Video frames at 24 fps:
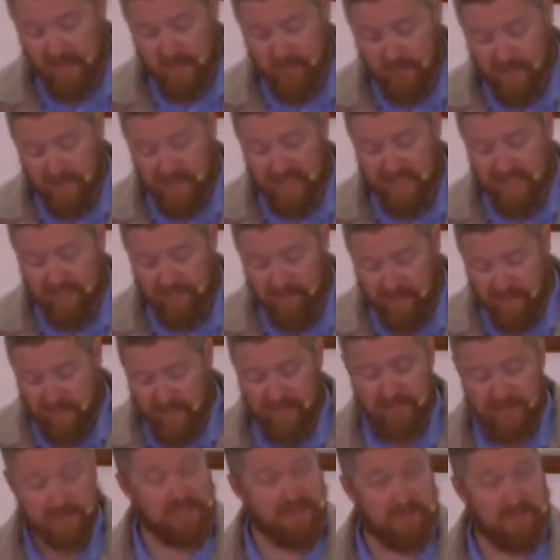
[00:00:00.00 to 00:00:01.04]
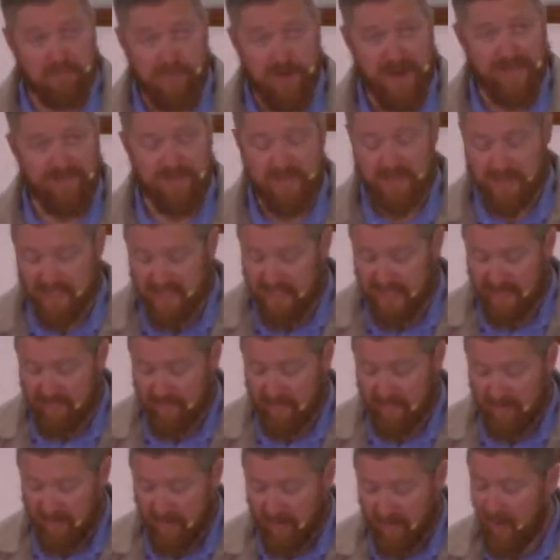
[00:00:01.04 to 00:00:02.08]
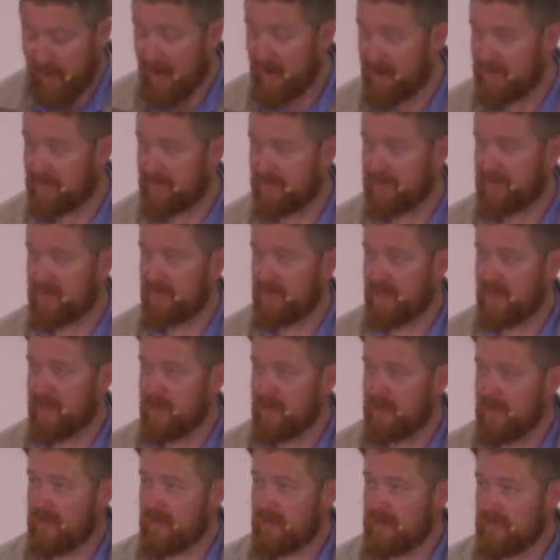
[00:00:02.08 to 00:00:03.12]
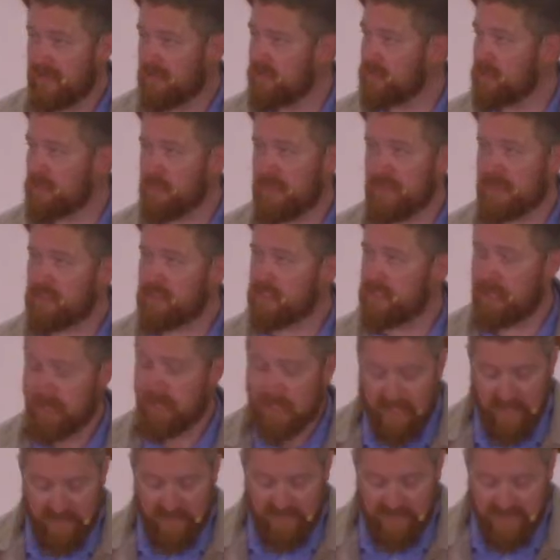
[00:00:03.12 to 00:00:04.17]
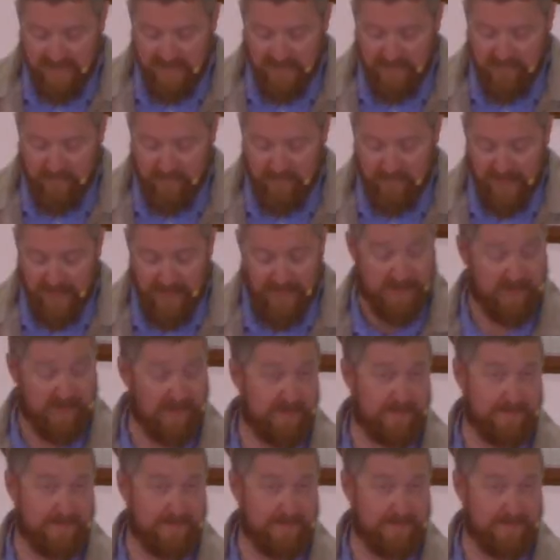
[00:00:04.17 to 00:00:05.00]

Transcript: with spiritual depravity in the heart, deals with the turning of sin within.